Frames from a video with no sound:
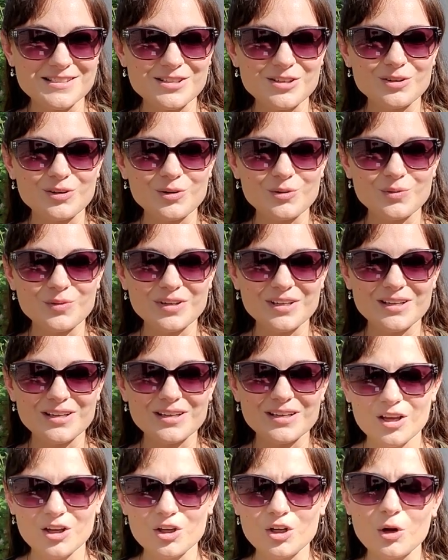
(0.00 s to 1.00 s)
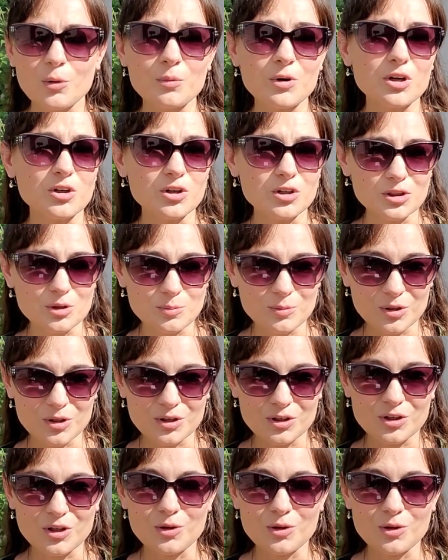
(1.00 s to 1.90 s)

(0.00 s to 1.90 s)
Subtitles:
You don't want to hurt the bird,